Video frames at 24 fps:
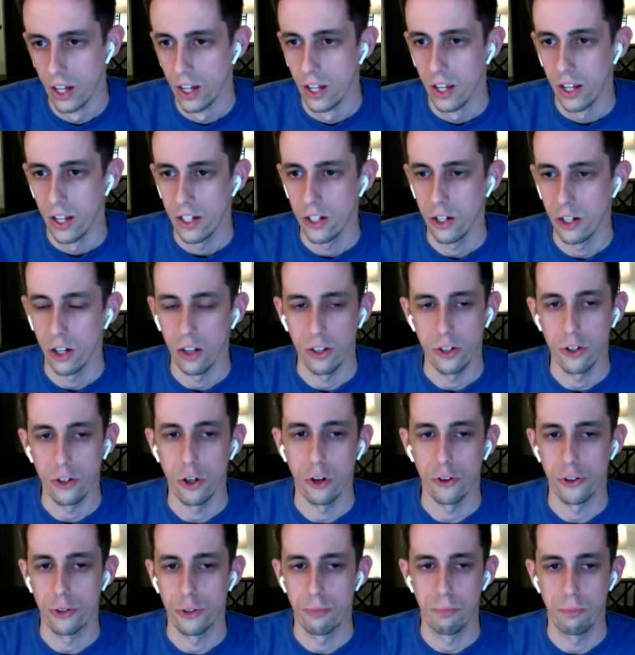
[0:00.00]
you know, you go
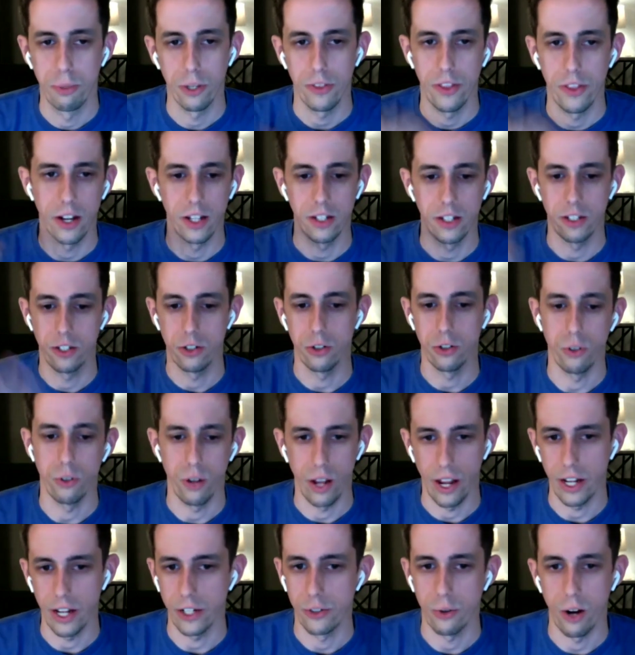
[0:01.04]
put that into
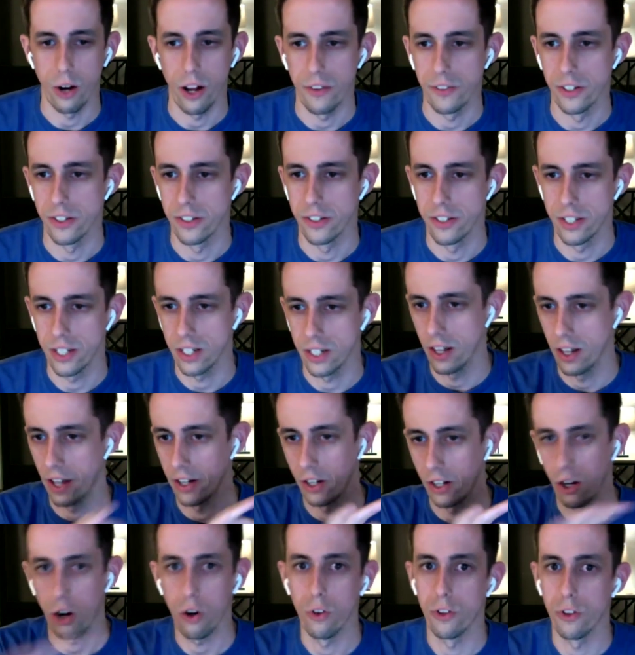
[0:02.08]
Ahrefs and see like,
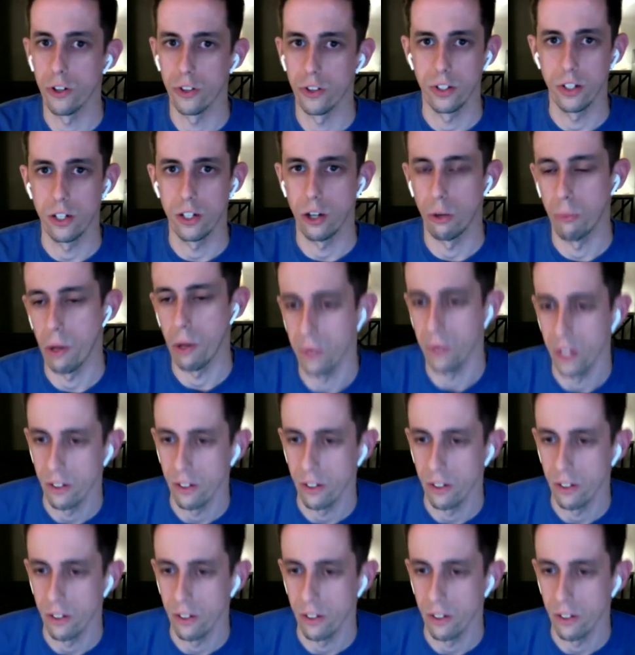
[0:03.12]
oh, there's, you know, maybe